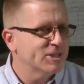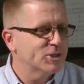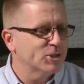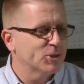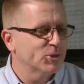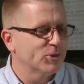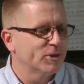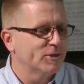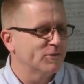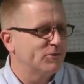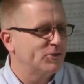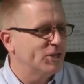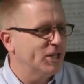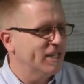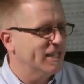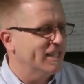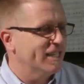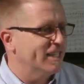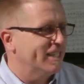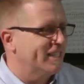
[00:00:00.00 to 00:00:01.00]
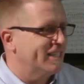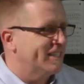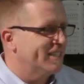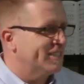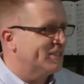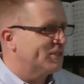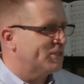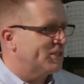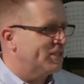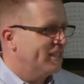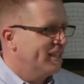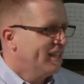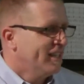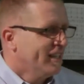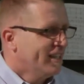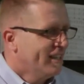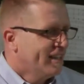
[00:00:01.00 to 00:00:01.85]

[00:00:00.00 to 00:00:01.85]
sort of gently, is